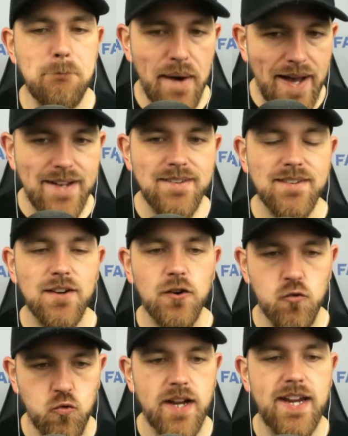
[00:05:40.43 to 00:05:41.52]
But
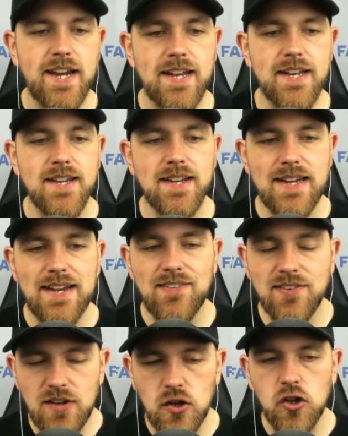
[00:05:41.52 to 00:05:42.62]
Greene
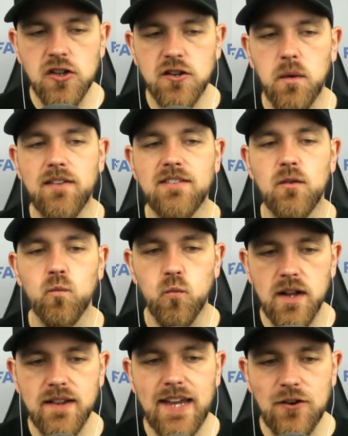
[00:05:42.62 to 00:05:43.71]
is still doing some
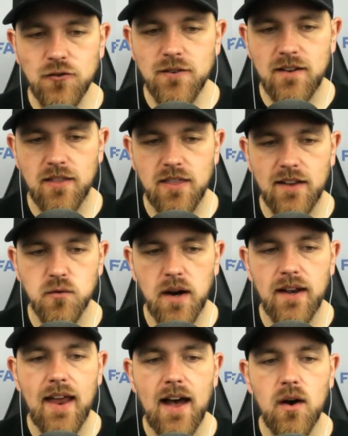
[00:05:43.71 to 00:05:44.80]
really interesting things
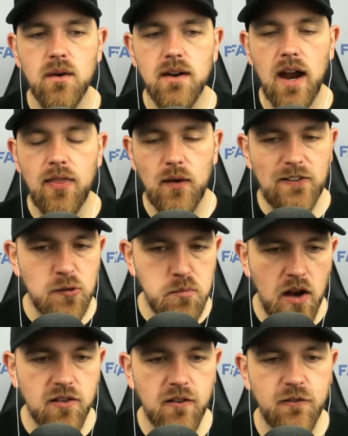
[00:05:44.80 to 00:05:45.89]
right now, and they're
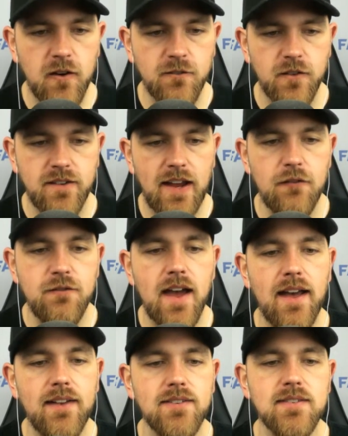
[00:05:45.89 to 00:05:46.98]
especially fun for
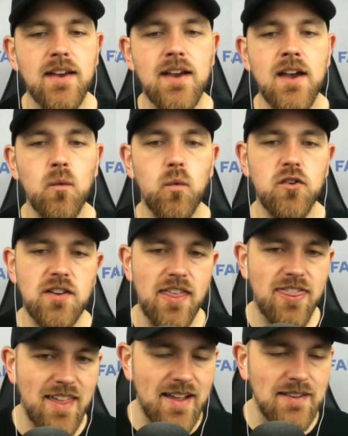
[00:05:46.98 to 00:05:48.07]
DFS, which I
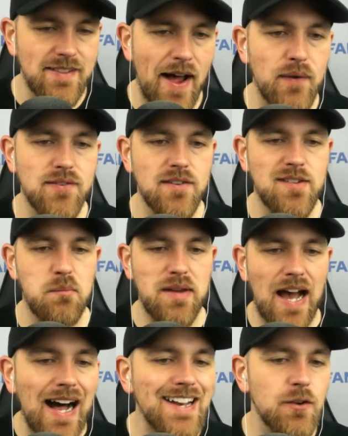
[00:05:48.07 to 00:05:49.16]
think allows us to
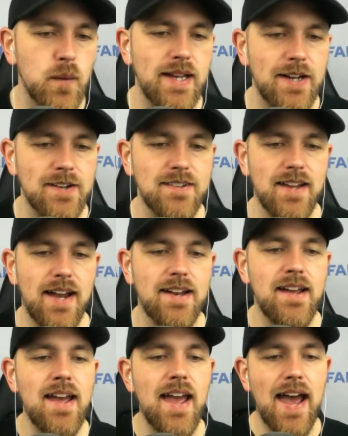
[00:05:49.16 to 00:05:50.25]
be on Greene here
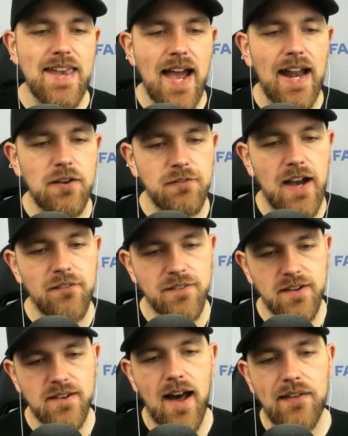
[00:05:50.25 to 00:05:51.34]
tonight at
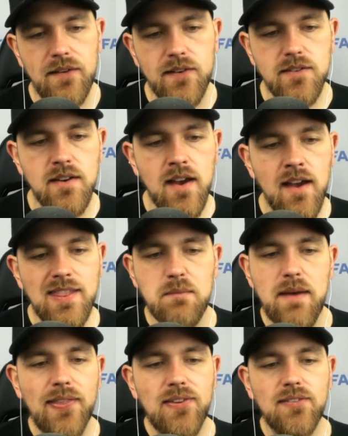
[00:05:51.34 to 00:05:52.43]
$9,500. The
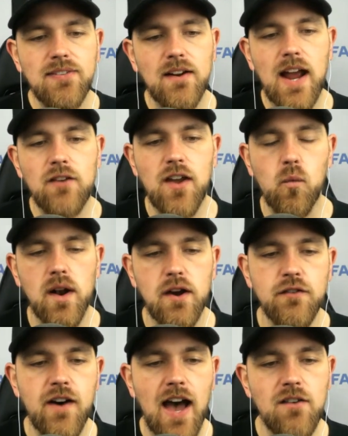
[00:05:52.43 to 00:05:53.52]
Mets this year have a
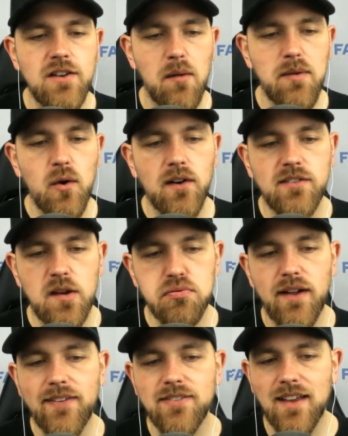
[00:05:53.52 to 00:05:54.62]
105 WRC
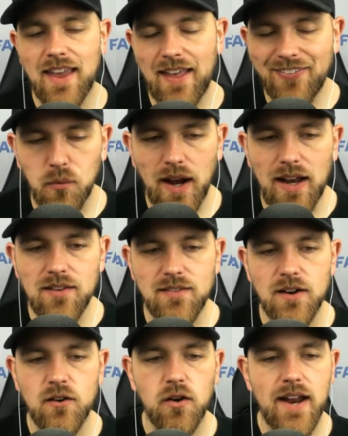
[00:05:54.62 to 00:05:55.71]
plus against righties in
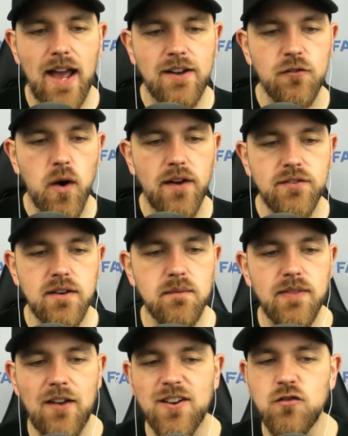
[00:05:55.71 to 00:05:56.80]
their current active roster.
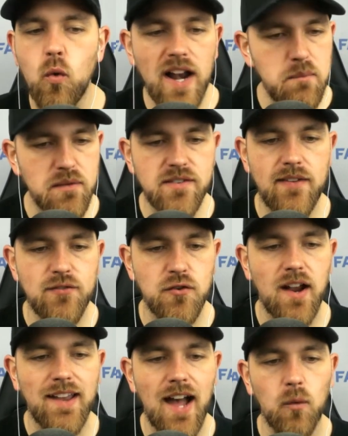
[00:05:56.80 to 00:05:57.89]
They have a 20%
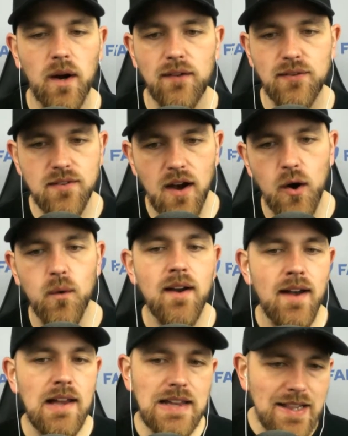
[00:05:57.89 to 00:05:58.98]
strikeout rate. So,
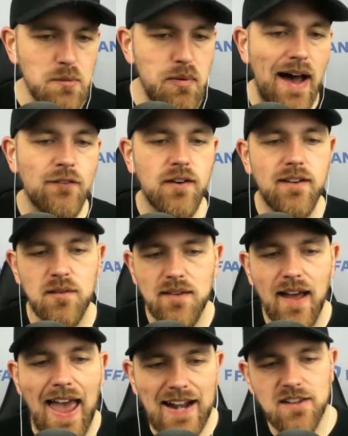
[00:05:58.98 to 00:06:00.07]
like the Padres, I'm
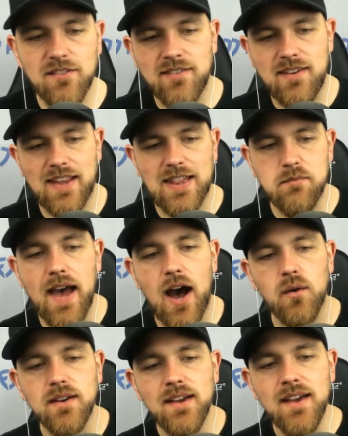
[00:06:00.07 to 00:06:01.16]
not actively seeking them out.